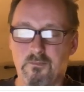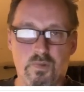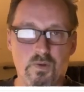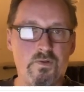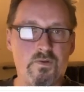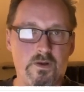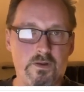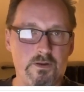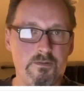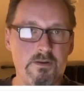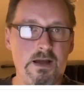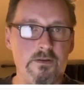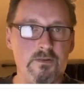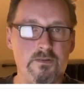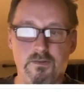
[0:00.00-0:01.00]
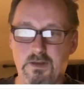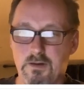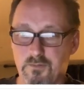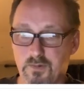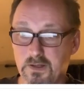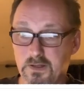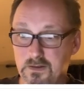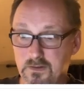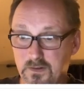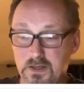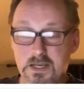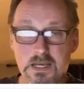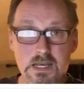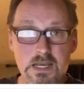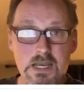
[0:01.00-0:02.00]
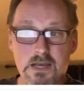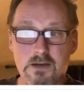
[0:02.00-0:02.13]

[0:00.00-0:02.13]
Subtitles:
boots on the ground, and really see